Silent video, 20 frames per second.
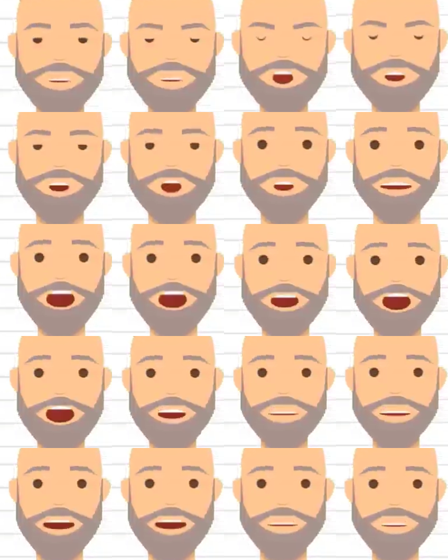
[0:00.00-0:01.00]
We begin by
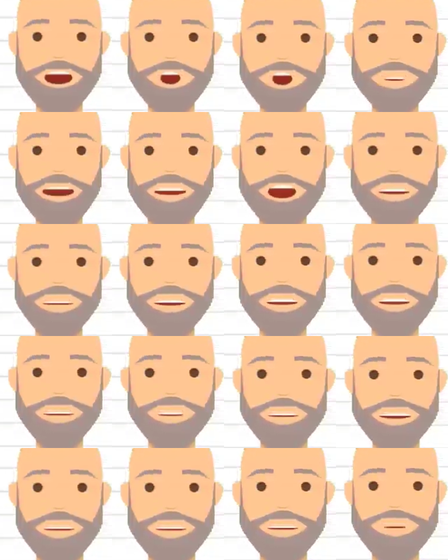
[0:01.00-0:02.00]
creating the data
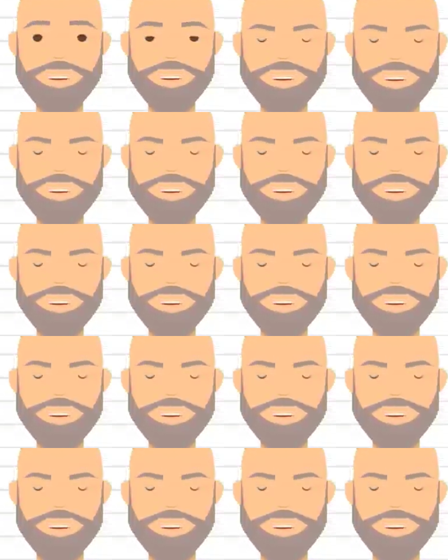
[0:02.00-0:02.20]
source.